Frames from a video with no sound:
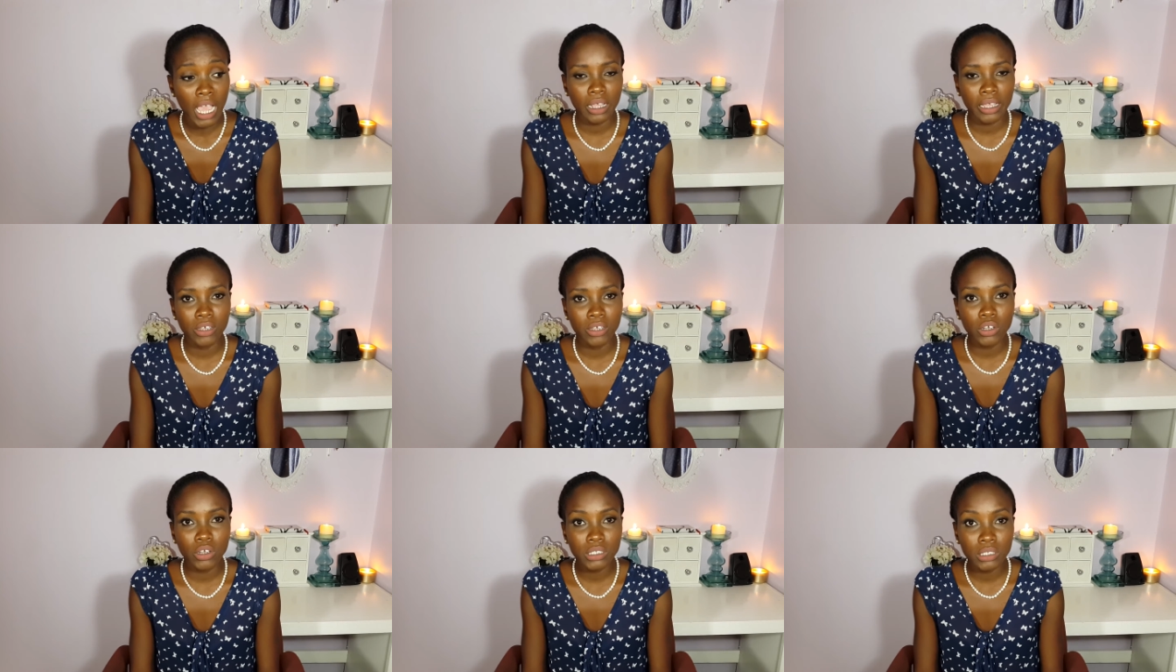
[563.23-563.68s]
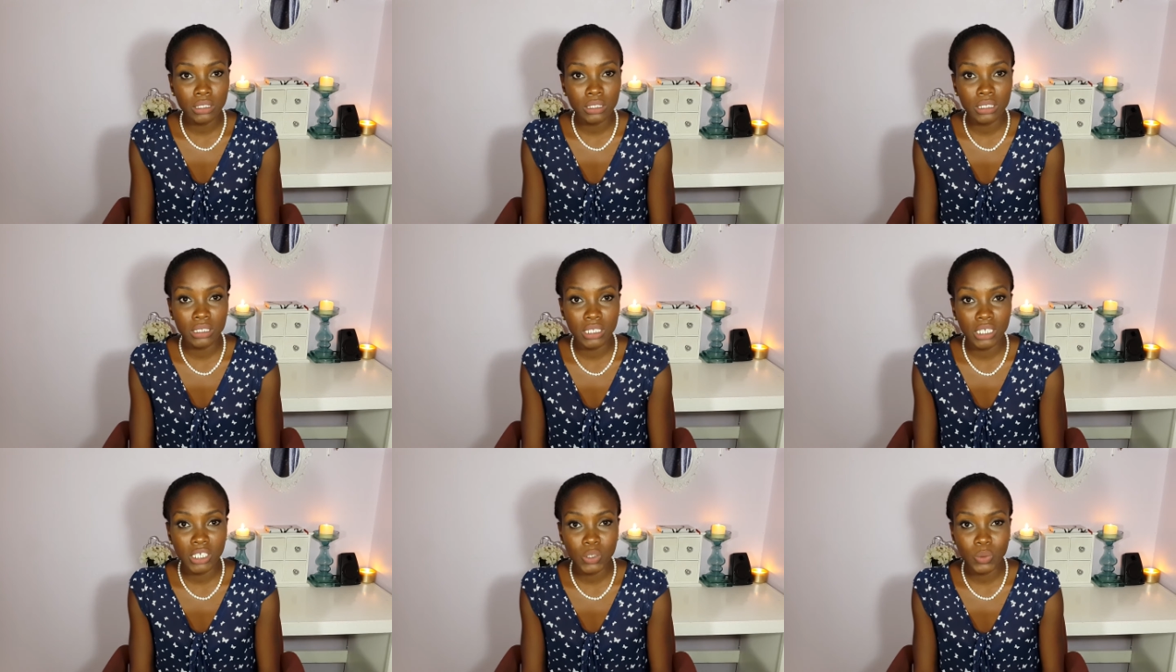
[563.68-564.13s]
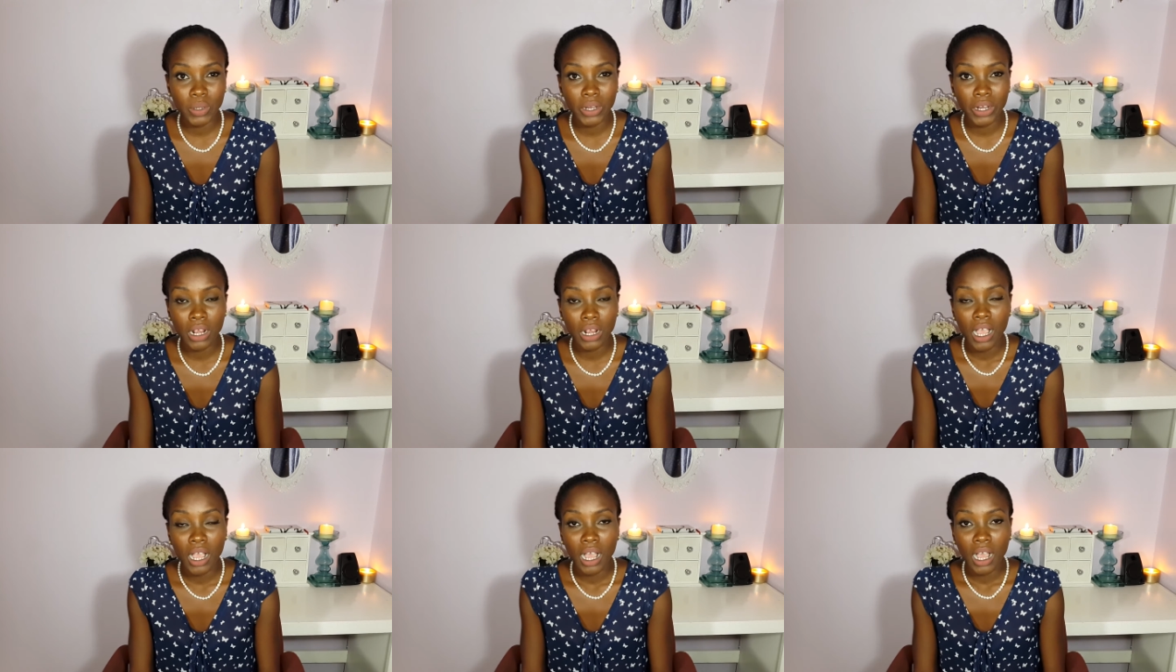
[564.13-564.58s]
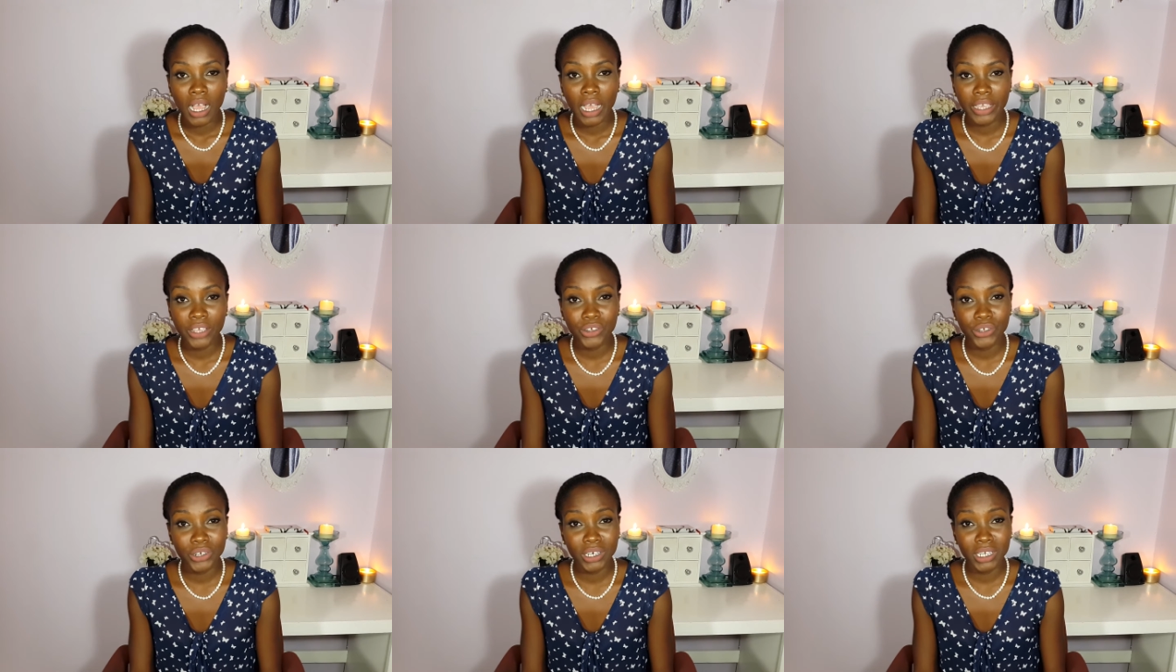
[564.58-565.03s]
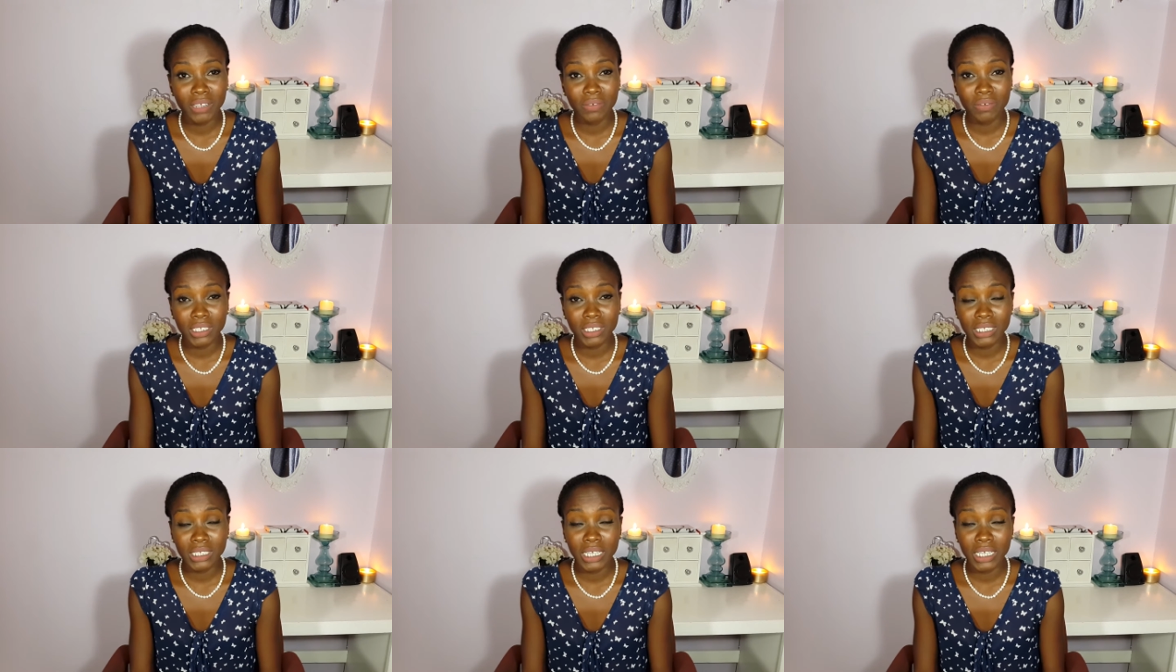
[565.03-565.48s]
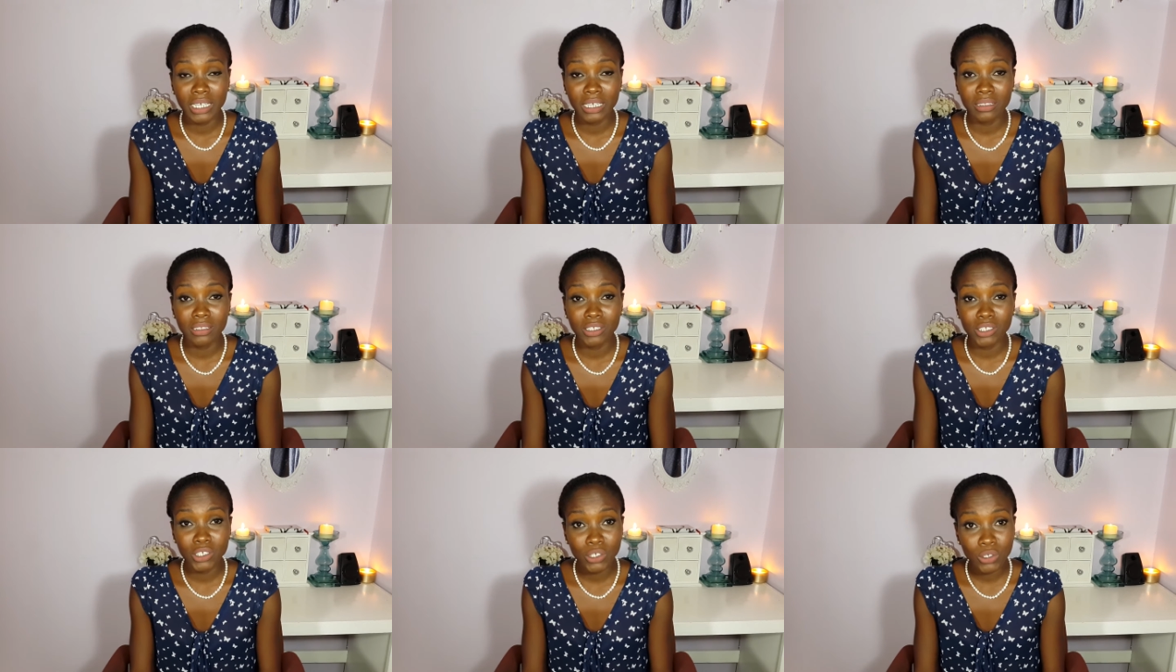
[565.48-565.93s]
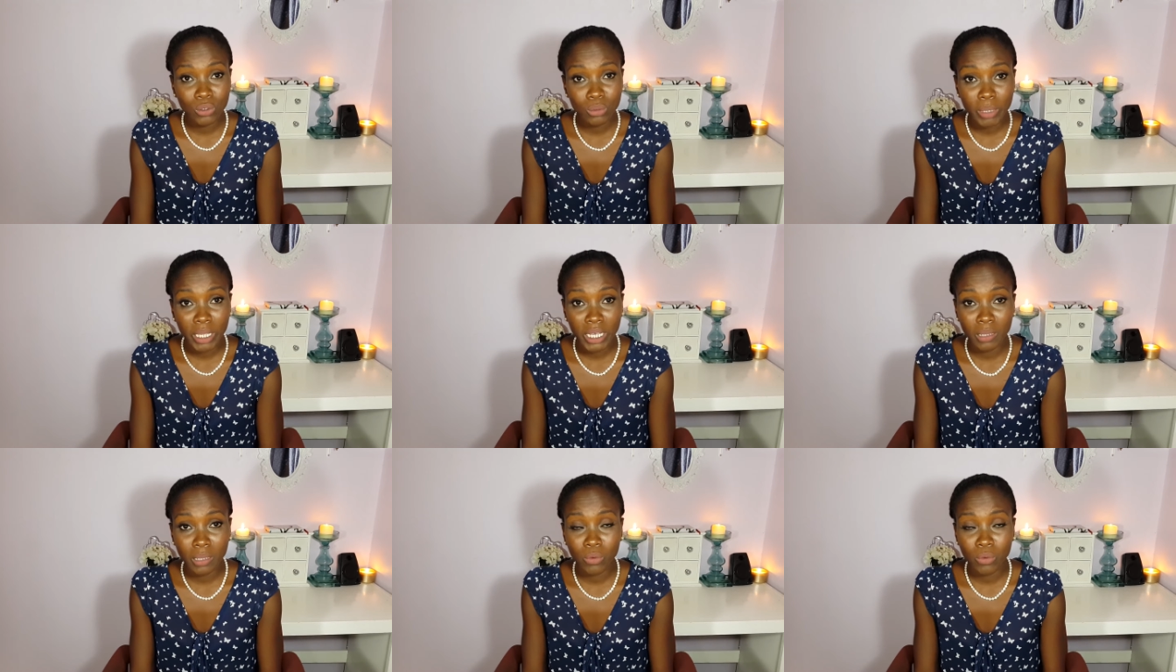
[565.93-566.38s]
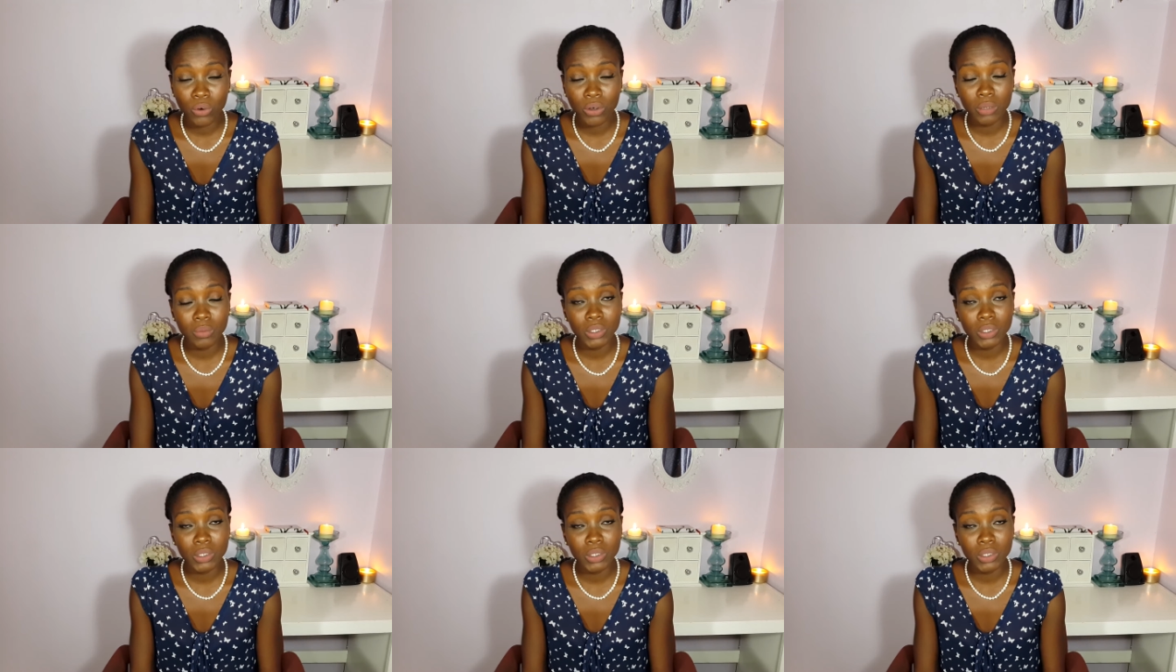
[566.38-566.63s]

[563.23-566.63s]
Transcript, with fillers: I got to the stage where I couldn't even take the tube anymore.